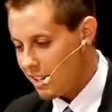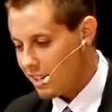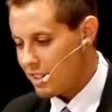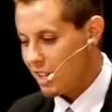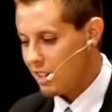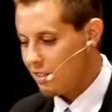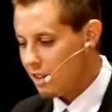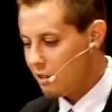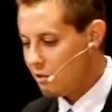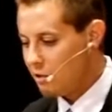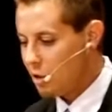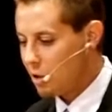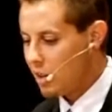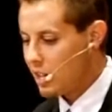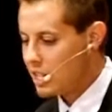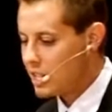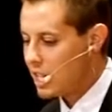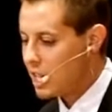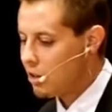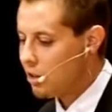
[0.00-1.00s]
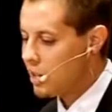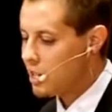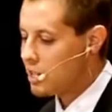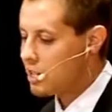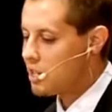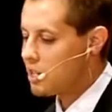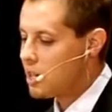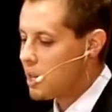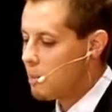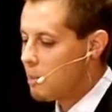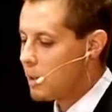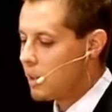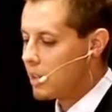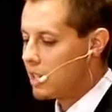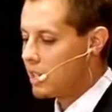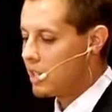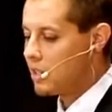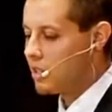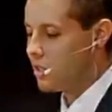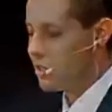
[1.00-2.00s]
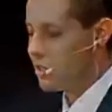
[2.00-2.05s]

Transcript: TV viewing decreases the ability to